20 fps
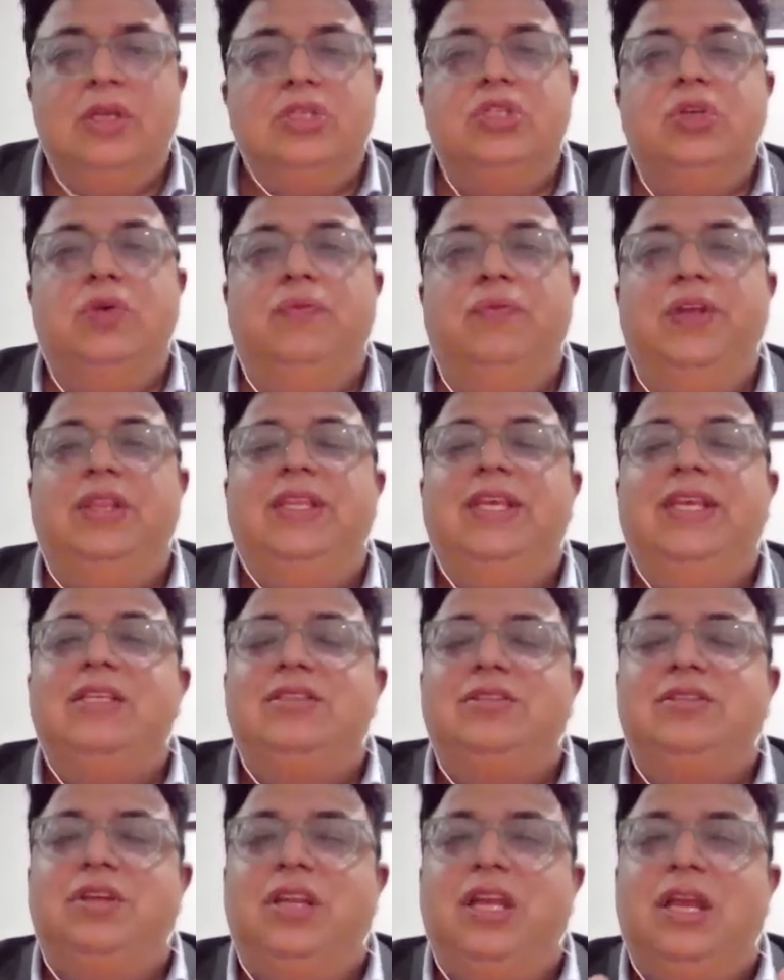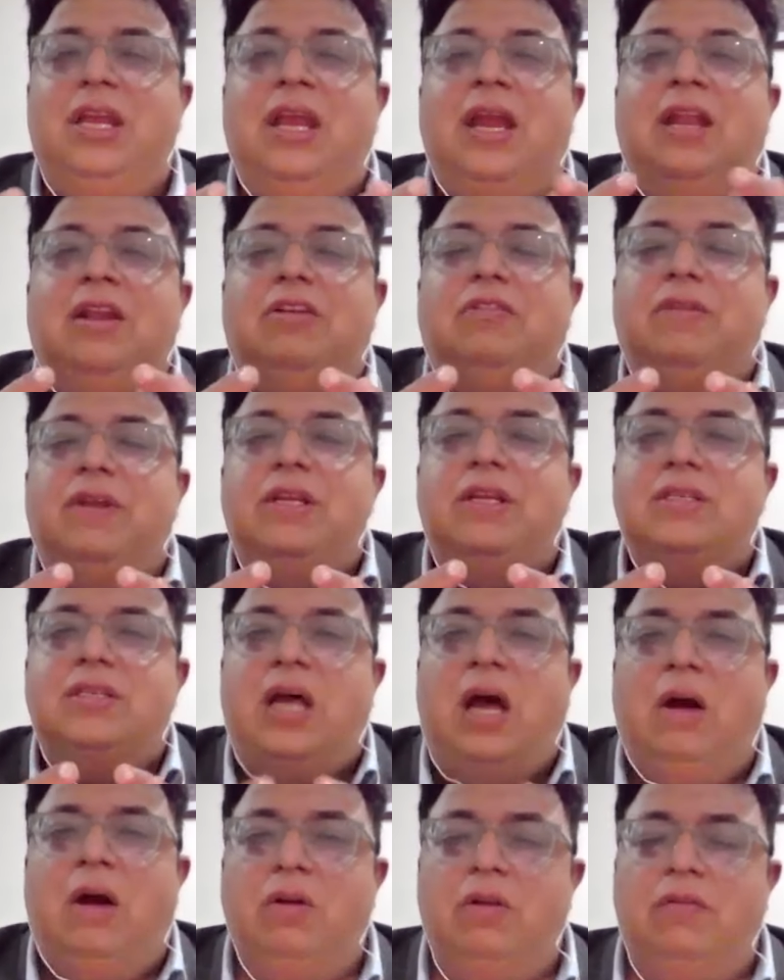So, with these three entries
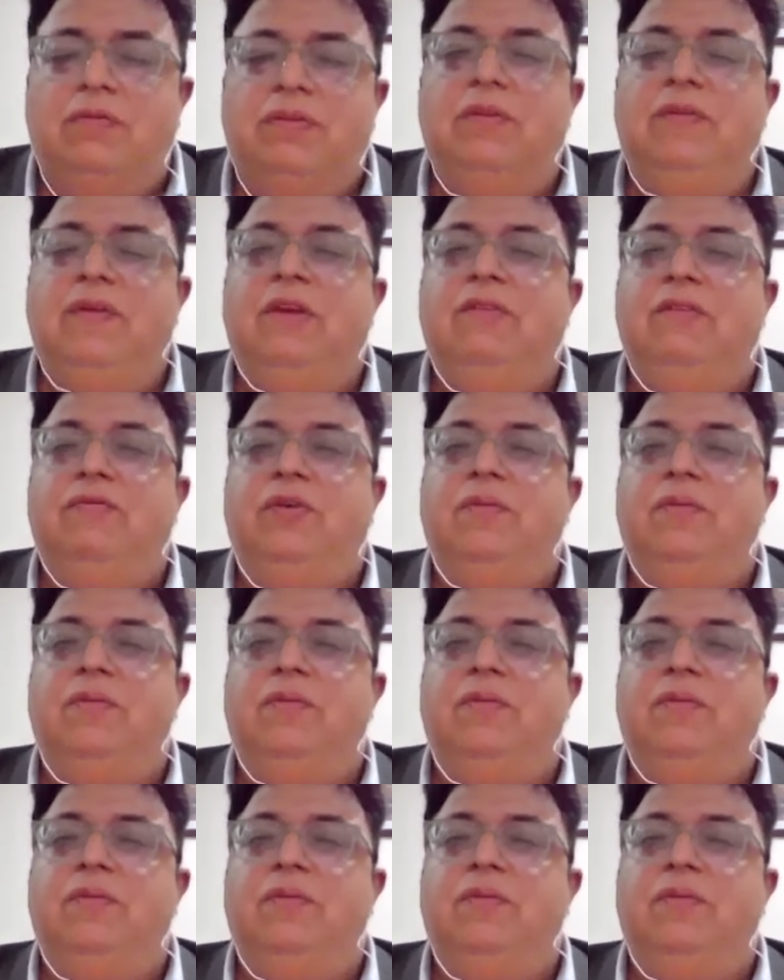out of the way